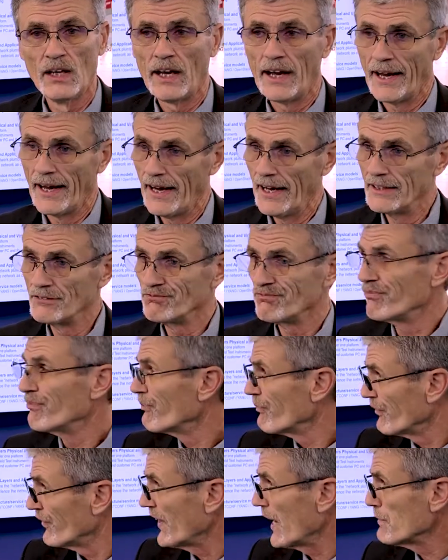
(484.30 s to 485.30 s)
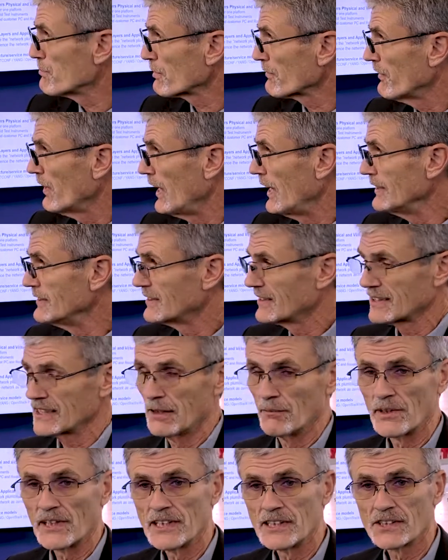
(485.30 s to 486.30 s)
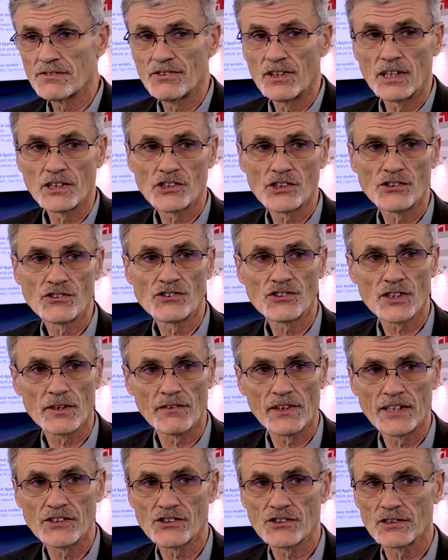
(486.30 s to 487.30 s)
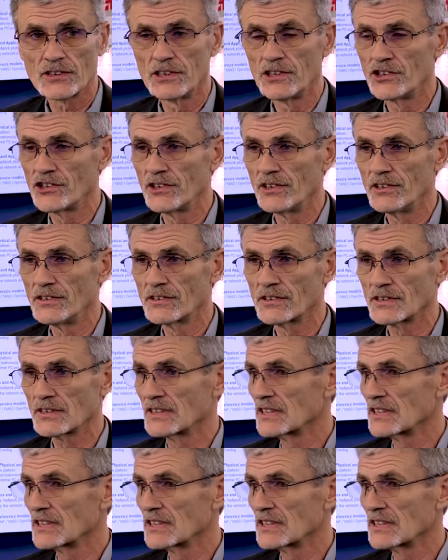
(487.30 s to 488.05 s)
And they provide some of these functions, some of these solutions.